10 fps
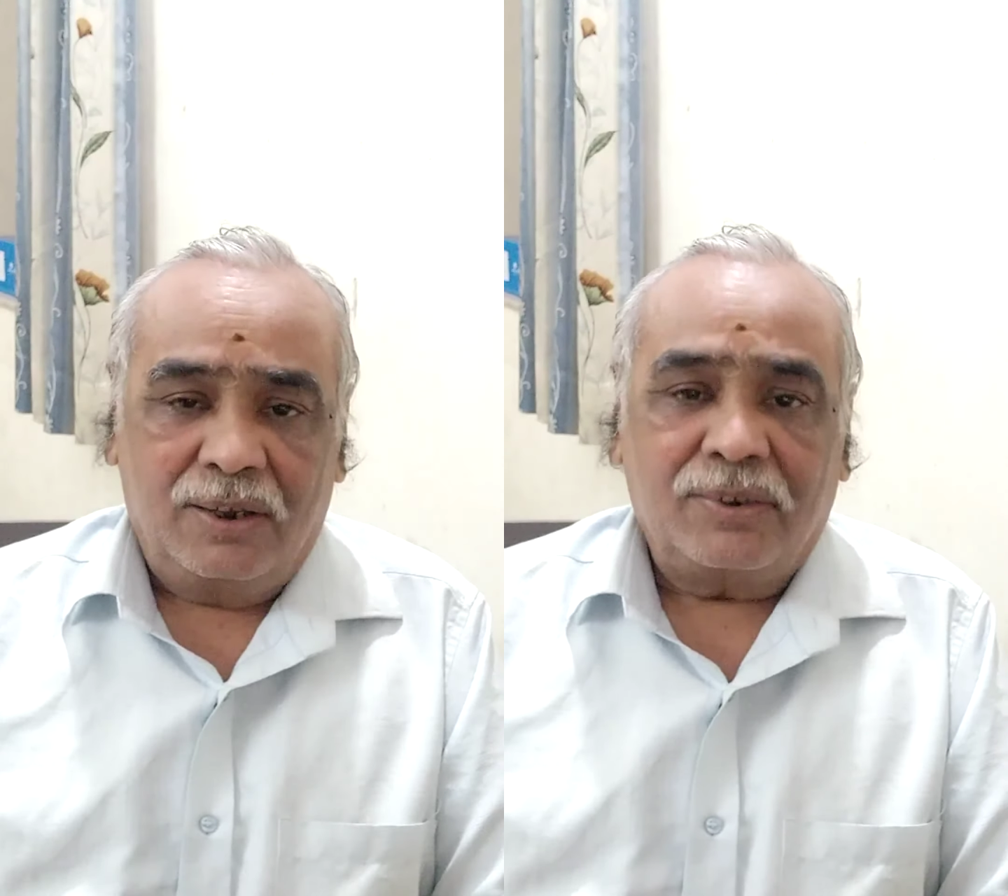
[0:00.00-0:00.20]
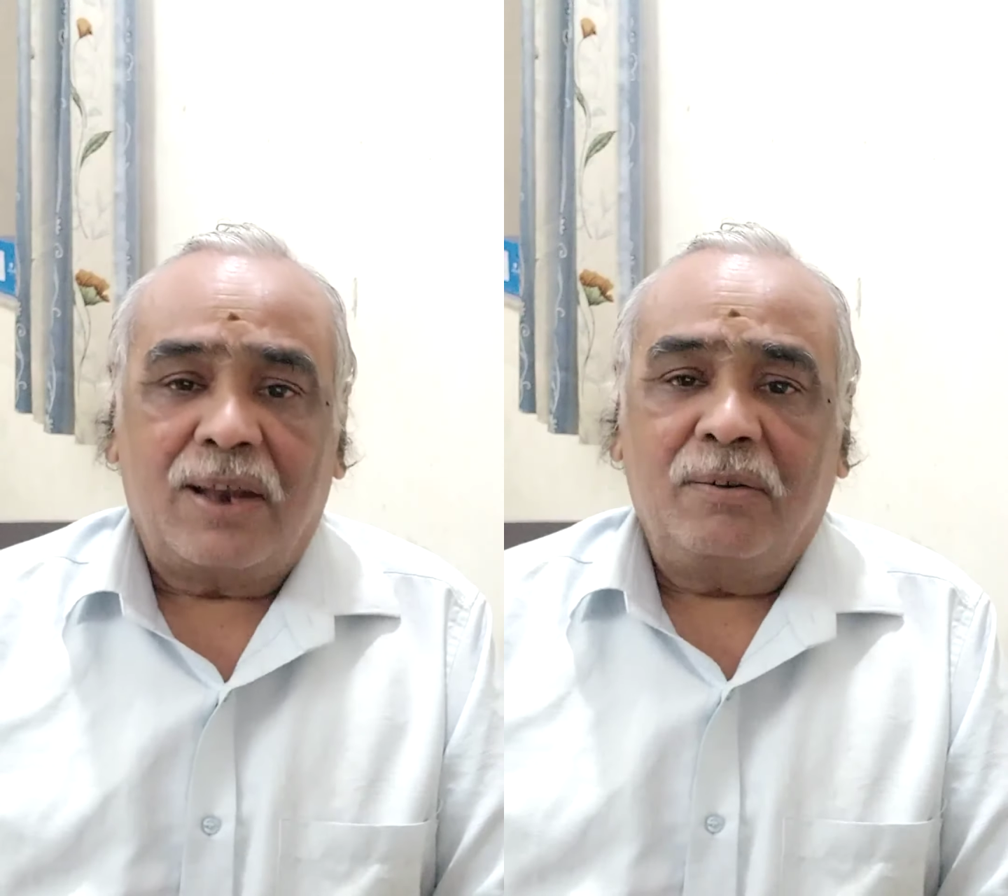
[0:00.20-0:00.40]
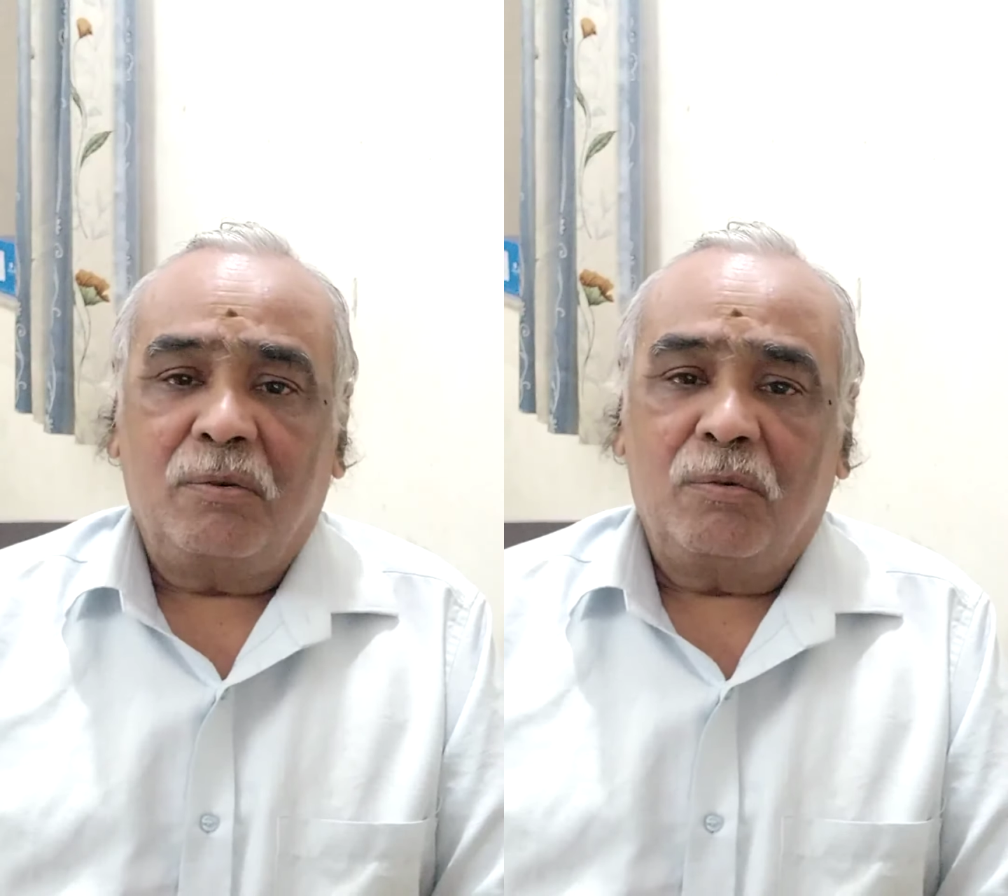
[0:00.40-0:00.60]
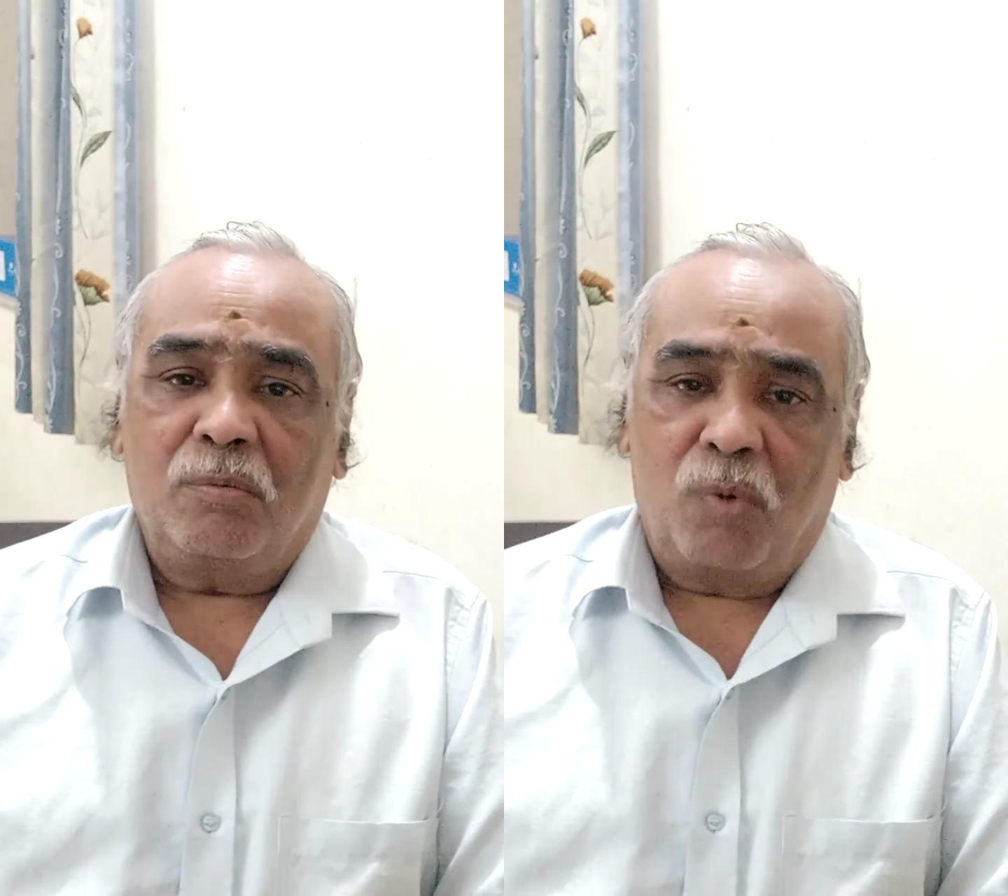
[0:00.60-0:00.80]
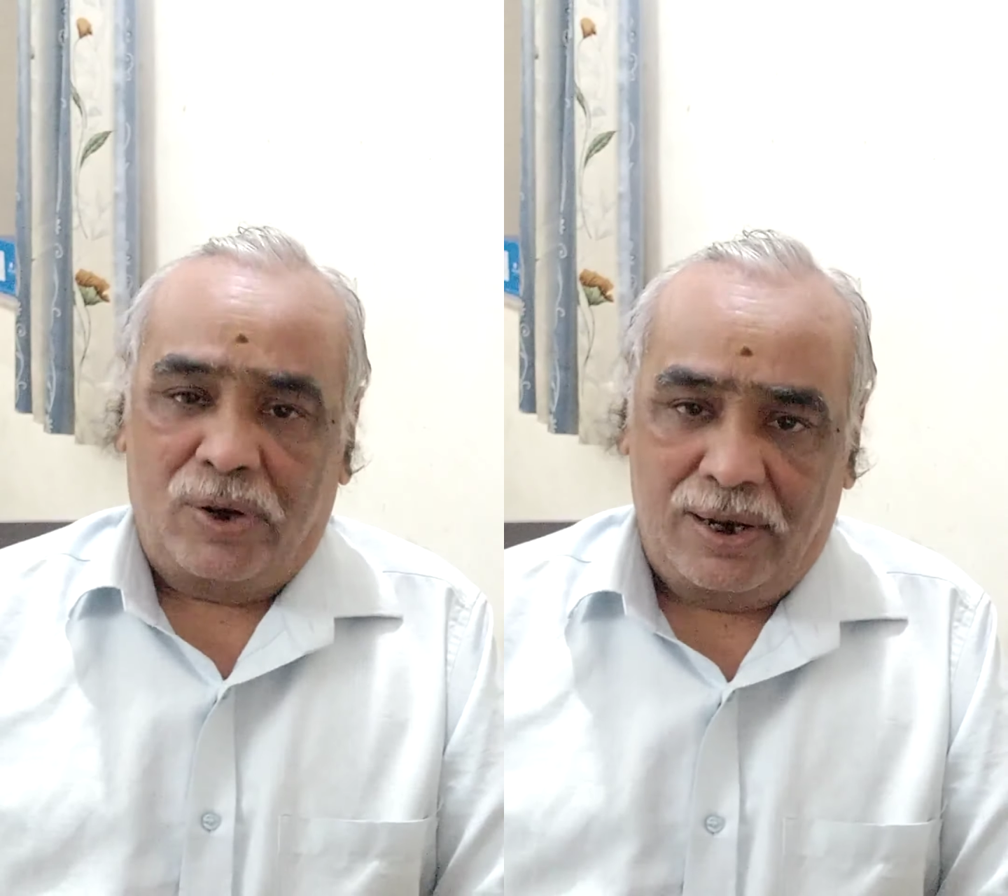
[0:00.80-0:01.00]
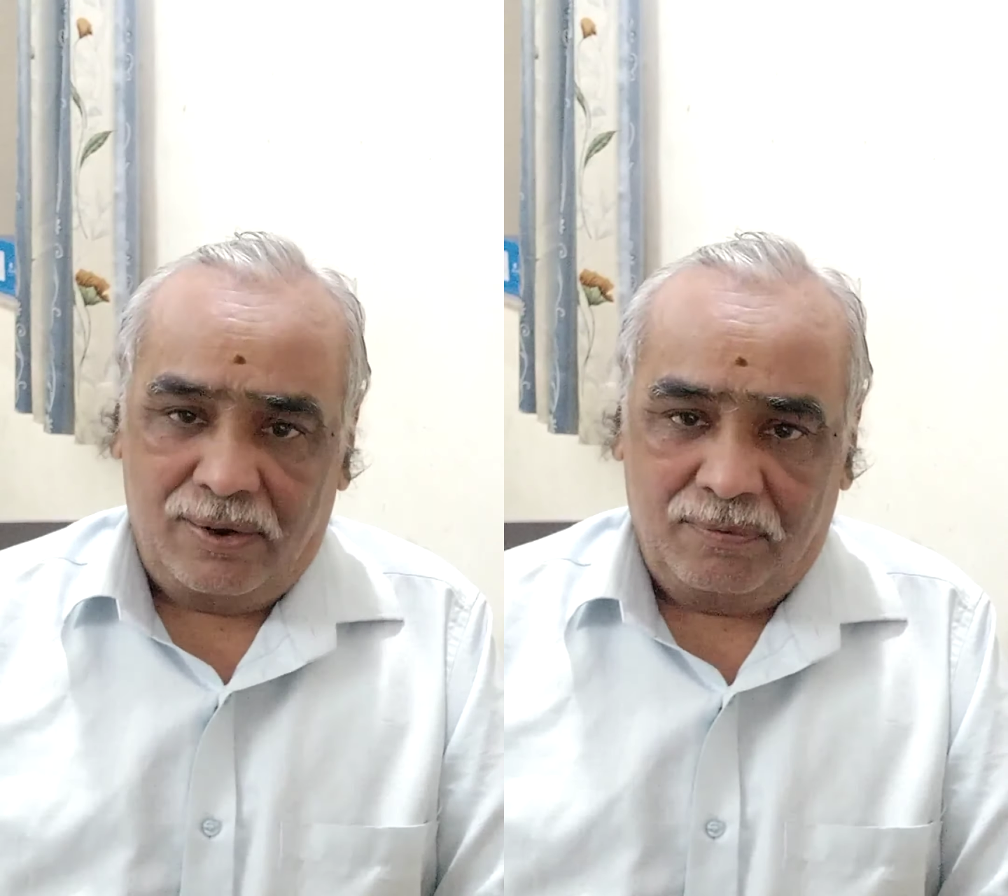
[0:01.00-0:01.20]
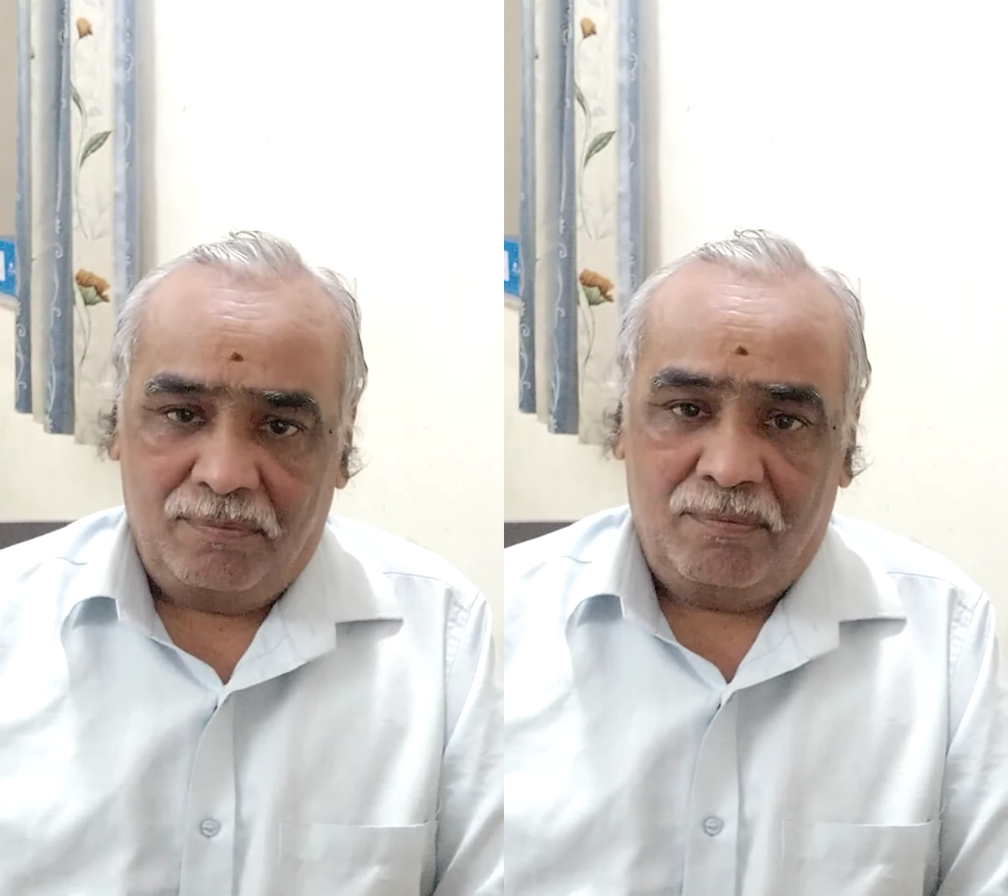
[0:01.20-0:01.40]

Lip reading: sent to boiler